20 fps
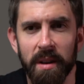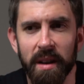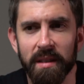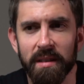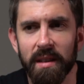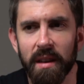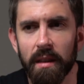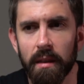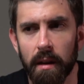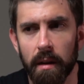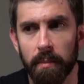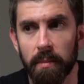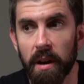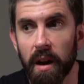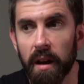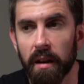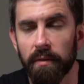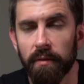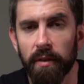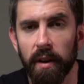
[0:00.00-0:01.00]
not saying that I'm
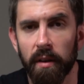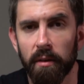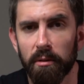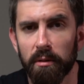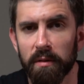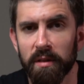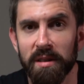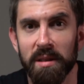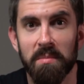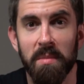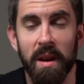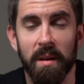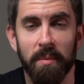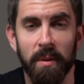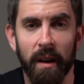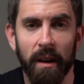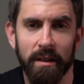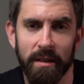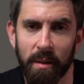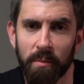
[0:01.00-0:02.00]
not in favor of the Zim
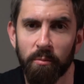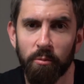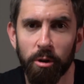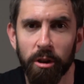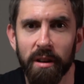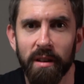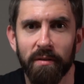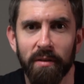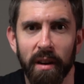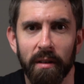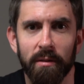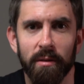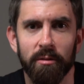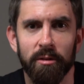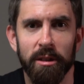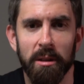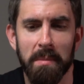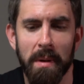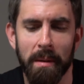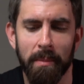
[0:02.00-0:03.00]
Apex. I'm really in favor
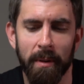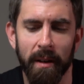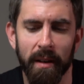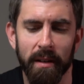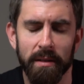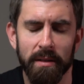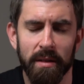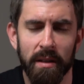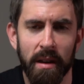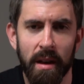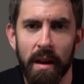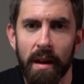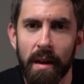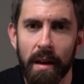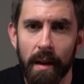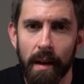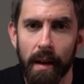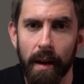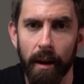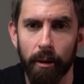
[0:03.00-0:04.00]
of Zim Apex.
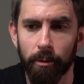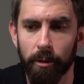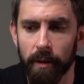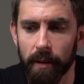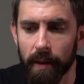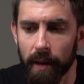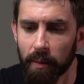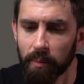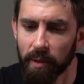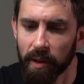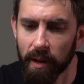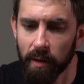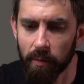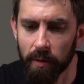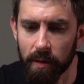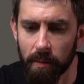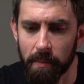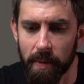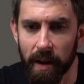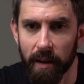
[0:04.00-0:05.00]
I really like playing
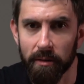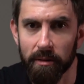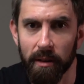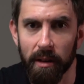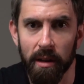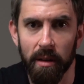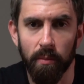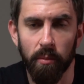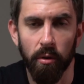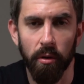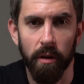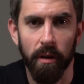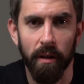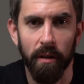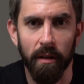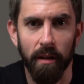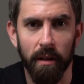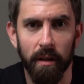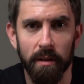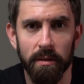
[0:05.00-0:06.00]
with the mouse and keyboard
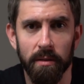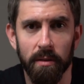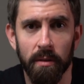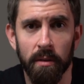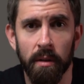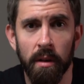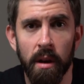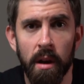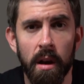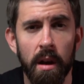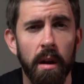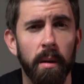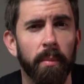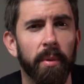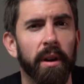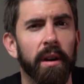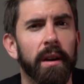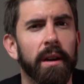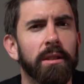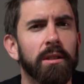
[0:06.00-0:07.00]
on the console.
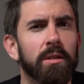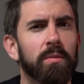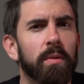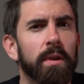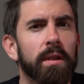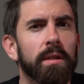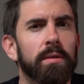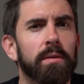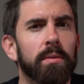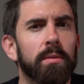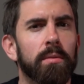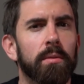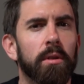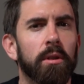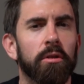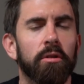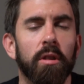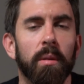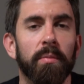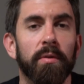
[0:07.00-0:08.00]
But I just wanted to
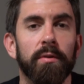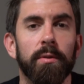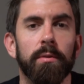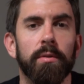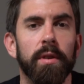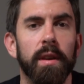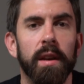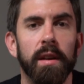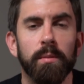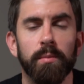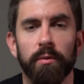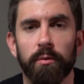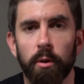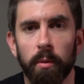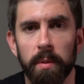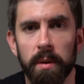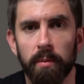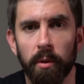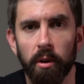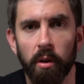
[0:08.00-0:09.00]
clear up a few things
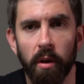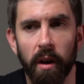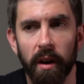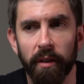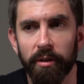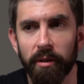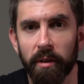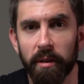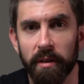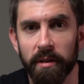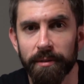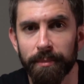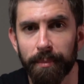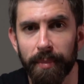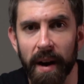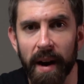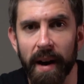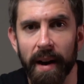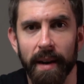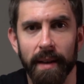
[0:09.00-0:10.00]
before people go out there and
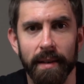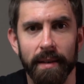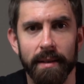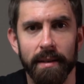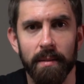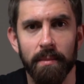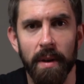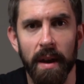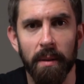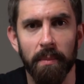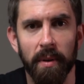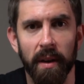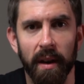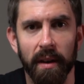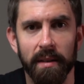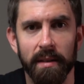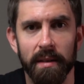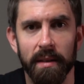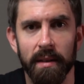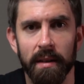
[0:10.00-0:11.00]
buy the Zim
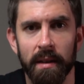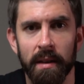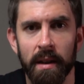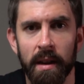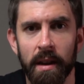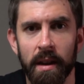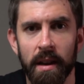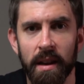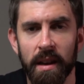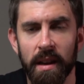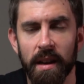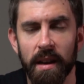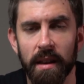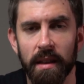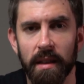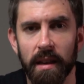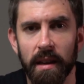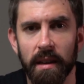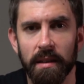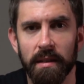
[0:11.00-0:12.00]
Apex and
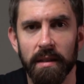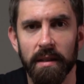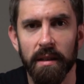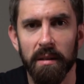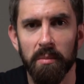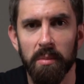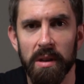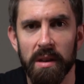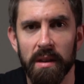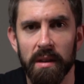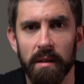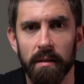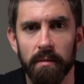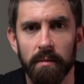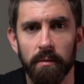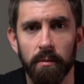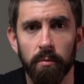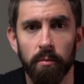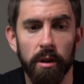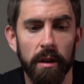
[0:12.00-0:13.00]
think it's going to be
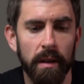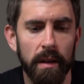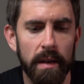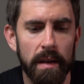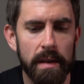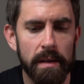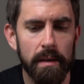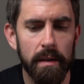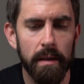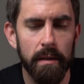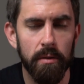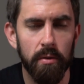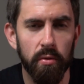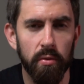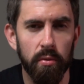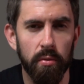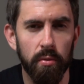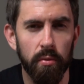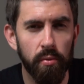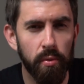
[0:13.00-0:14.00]
really easy
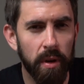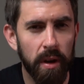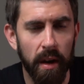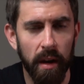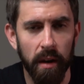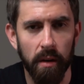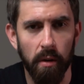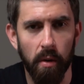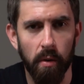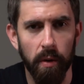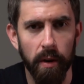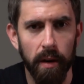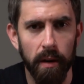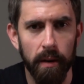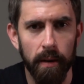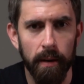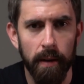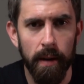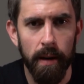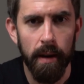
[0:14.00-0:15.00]
to get
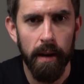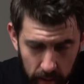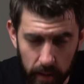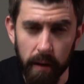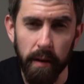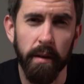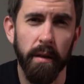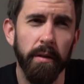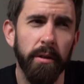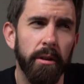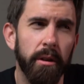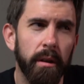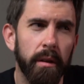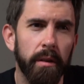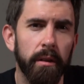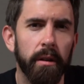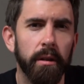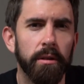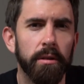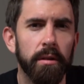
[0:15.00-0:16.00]
going. And
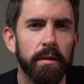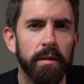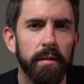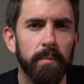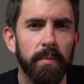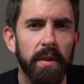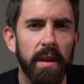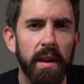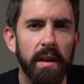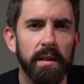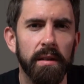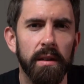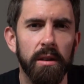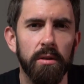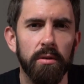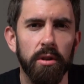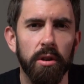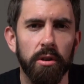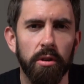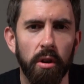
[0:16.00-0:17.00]
there are some things that
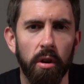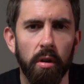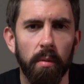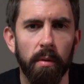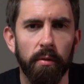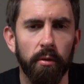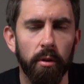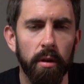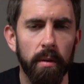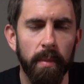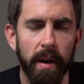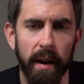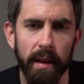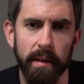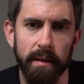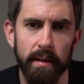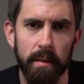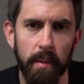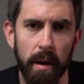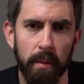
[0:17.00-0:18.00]
you should know before you buy
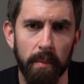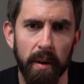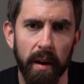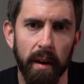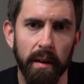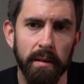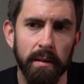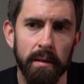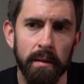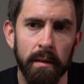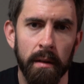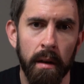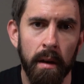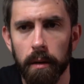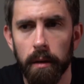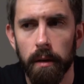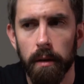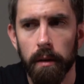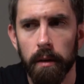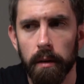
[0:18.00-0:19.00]
the Zim Apex.
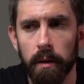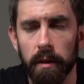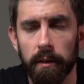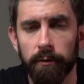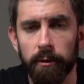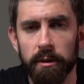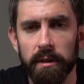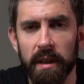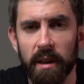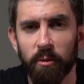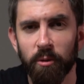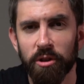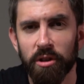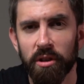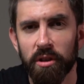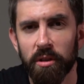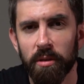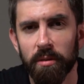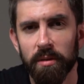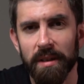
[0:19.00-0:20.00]
And the first thing I want you
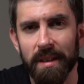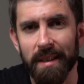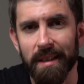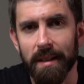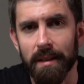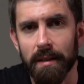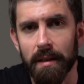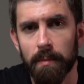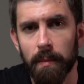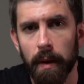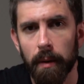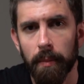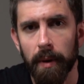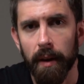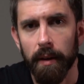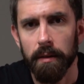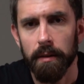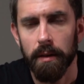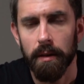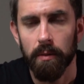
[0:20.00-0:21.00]
to know is that the Zim
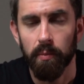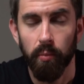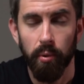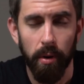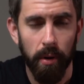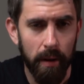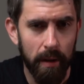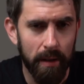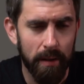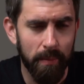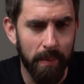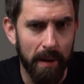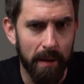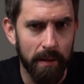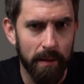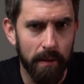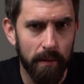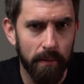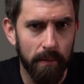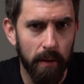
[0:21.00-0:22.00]
Apex is pretty
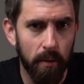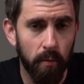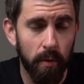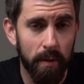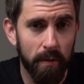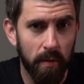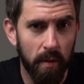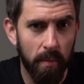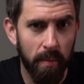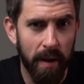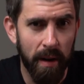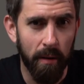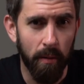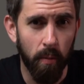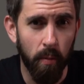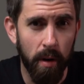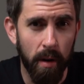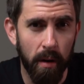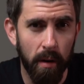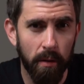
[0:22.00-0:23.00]
expensive. It runs for
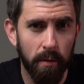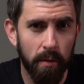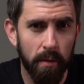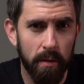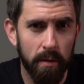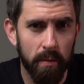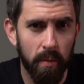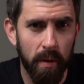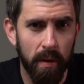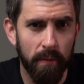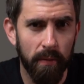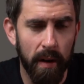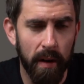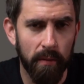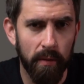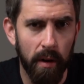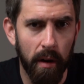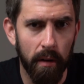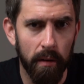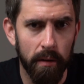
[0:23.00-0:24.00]
about
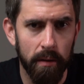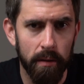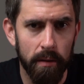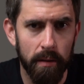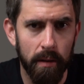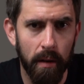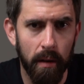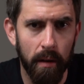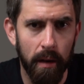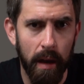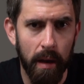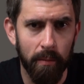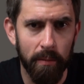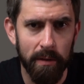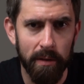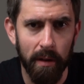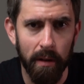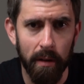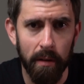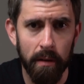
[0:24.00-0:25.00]
$125 on
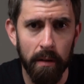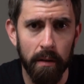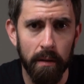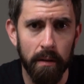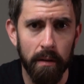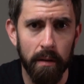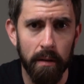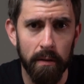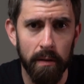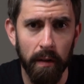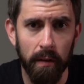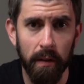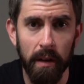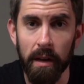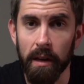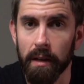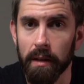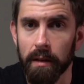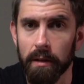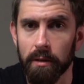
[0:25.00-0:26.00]
Amazon, and there's a
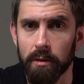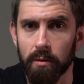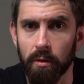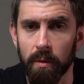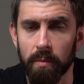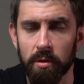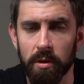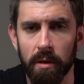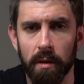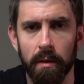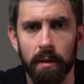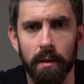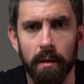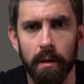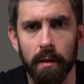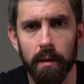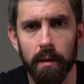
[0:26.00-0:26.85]
link in the description